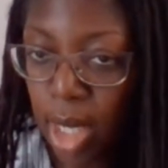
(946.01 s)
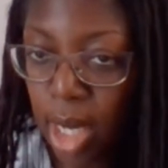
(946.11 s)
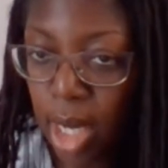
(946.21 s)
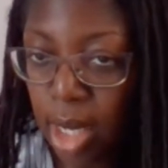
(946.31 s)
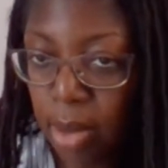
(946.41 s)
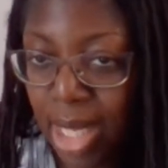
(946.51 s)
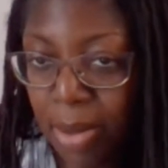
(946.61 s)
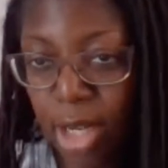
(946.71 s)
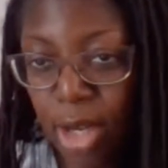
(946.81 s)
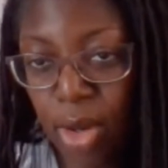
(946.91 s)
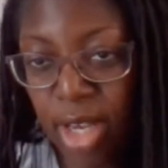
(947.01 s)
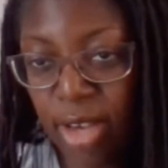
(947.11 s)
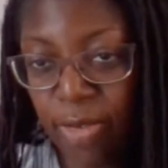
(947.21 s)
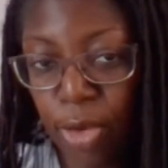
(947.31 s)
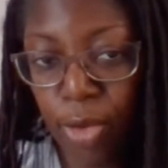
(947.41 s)
Let me know
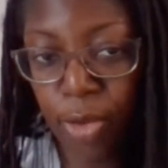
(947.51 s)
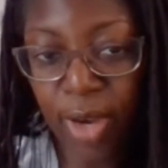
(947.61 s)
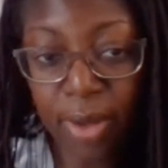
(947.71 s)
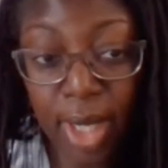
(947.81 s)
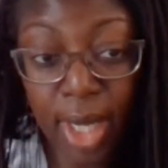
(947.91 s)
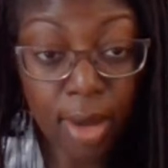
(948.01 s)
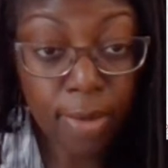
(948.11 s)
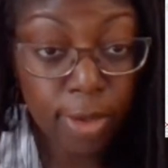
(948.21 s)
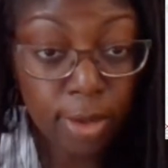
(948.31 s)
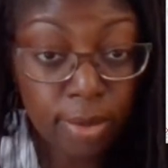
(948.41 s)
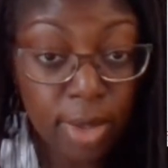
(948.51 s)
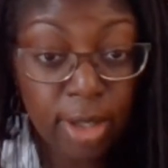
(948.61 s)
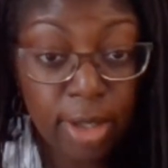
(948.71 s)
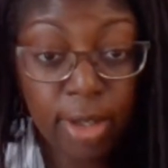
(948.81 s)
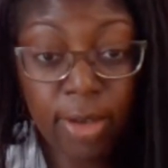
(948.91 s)
if you found that helpful,
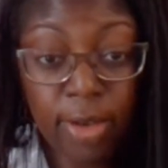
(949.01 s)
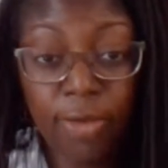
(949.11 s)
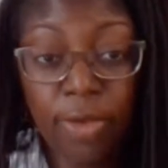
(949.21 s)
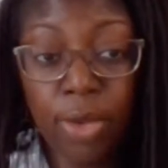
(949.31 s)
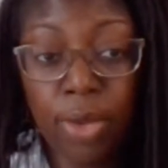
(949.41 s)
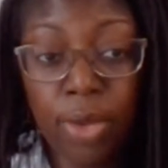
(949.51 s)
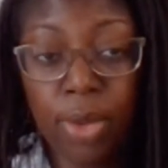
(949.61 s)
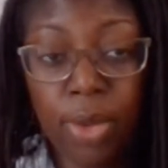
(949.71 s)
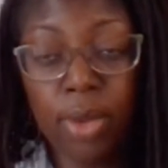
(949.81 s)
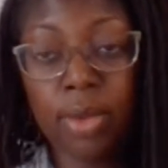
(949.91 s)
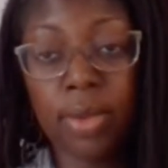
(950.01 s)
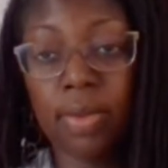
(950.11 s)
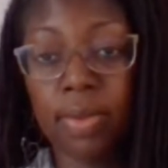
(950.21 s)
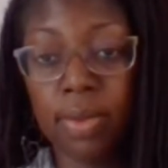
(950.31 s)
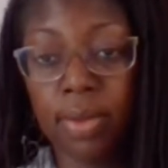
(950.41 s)
if you
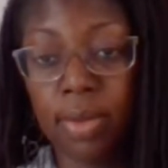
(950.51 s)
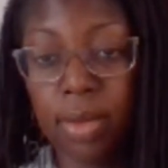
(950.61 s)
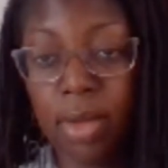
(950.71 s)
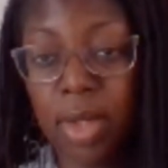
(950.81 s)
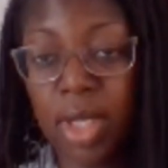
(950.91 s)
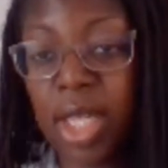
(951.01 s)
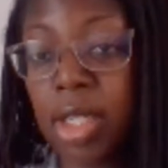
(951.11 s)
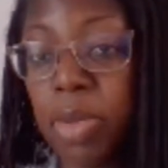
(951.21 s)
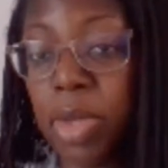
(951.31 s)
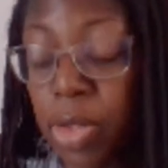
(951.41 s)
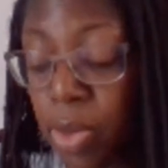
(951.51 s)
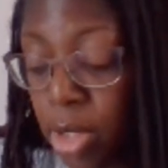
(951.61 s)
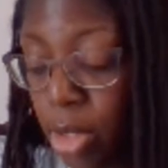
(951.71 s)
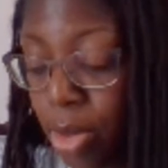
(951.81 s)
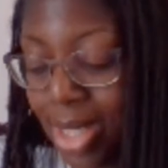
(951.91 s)
think that could be useful
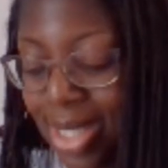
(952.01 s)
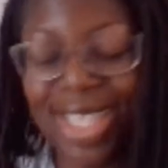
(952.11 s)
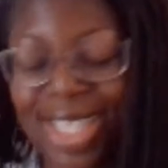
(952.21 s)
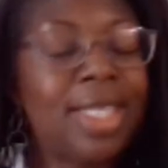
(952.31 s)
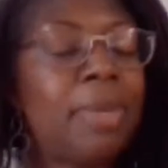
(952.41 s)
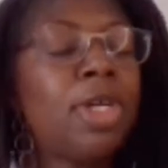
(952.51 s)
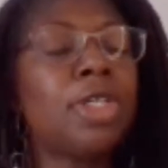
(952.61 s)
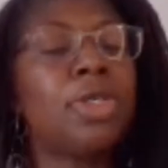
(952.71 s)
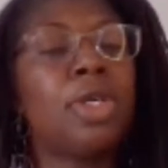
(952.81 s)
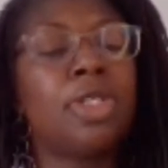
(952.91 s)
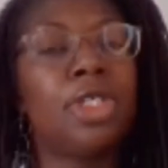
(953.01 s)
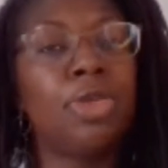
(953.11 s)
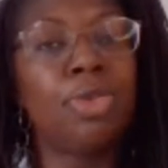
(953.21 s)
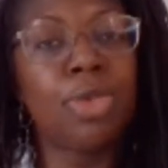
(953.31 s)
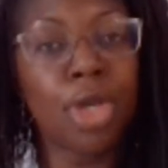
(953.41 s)
to you. Let me also know, did
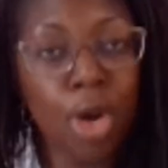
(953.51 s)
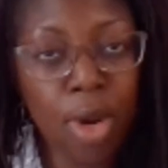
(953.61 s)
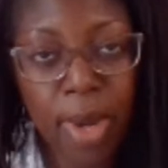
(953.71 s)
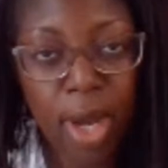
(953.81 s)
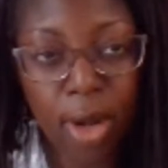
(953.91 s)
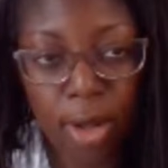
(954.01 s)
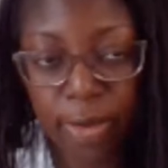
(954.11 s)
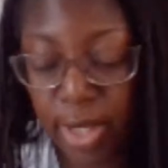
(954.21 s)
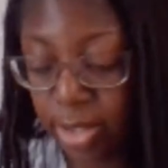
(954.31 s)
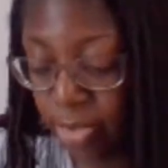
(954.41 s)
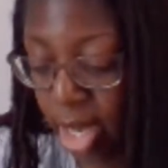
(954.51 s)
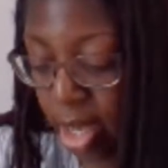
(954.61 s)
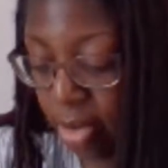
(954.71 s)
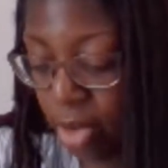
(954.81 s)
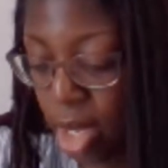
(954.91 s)
you know about all of these
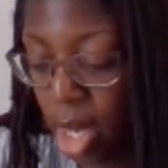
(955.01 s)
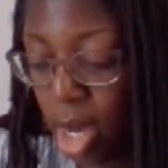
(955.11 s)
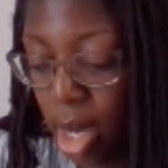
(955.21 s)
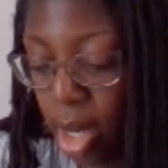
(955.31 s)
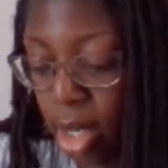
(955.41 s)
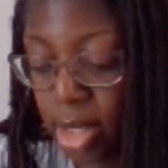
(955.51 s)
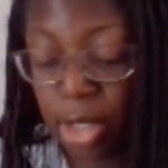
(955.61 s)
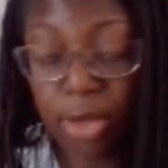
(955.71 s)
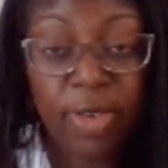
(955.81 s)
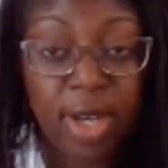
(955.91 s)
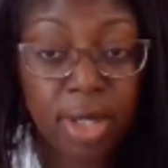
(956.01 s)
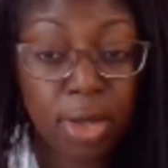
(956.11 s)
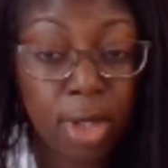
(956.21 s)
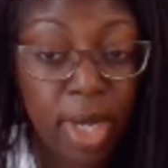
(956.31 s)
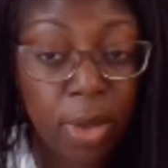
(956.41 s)
5 digital files that
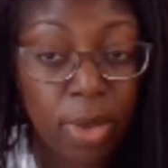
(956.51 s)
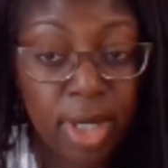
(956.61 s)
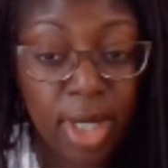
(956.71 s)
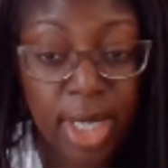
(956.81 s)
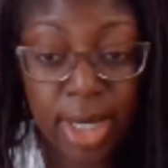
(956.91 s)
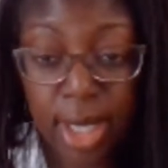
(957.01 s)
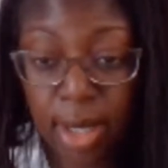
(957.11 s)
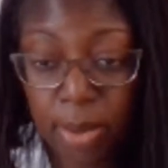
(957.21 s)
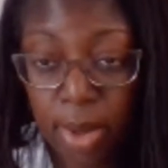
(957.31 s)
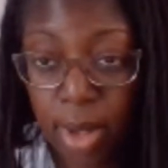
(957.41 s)
you can make within Inkscape?